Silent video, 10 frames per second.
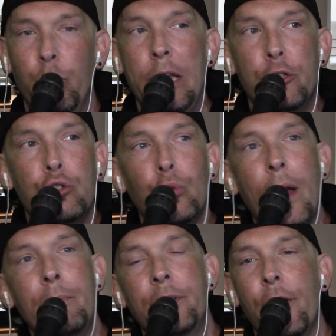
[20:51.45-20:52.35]
We
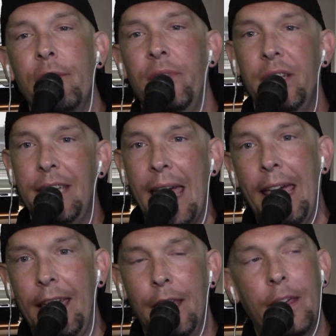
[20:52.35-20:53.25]
dreamt of the
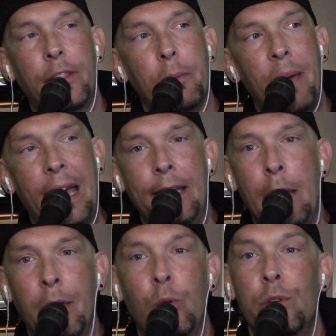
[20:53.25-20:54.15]
day that the
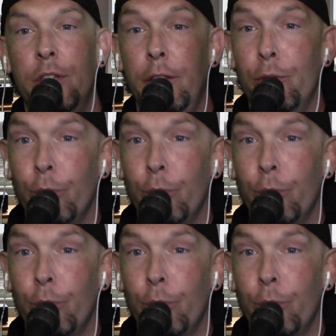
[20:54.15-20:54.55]
pandemic was in the